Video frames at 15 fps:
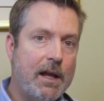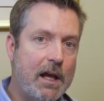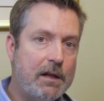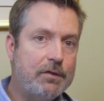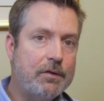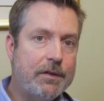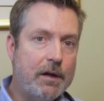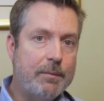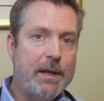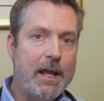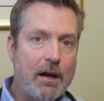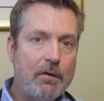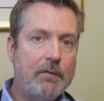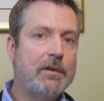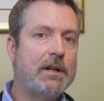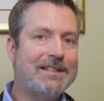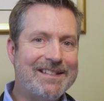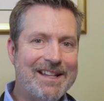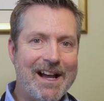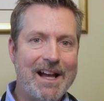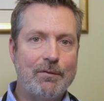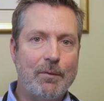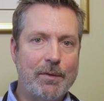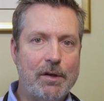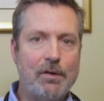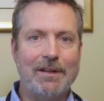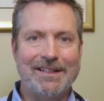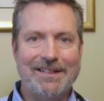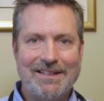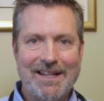Enteral therapy, however, is not what we
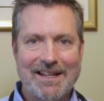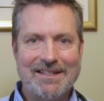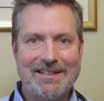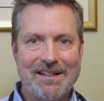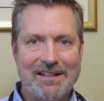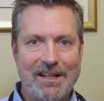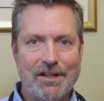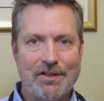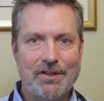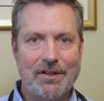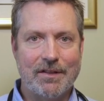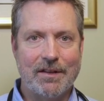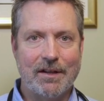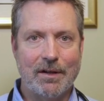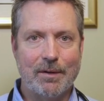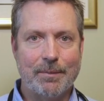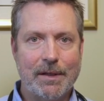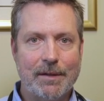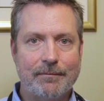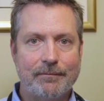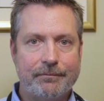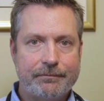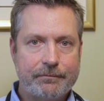call a destination therapy.